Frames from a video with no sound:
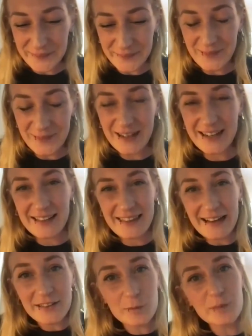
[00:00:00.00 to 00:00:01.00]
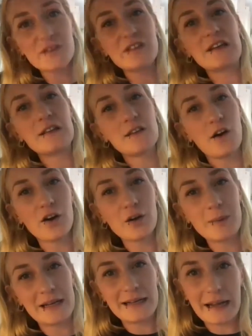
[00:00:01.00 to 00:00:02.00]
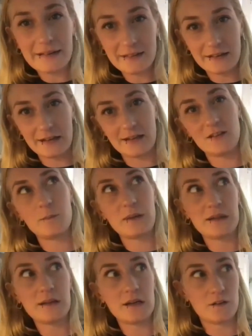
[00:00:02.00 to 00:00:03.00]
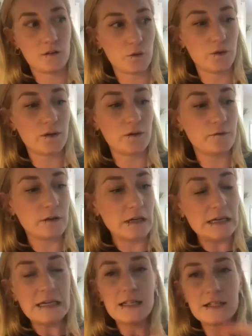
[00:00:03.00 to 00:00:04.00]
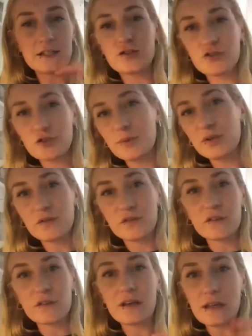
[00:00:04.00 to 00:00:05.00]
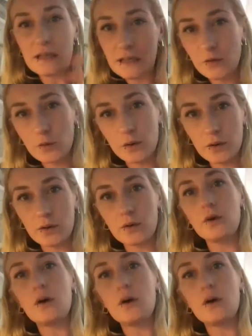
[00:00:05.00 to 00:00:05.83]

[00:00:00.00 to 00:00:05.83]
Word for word: Where the Anthropocene, the argument against it has been that it sort of distributes equal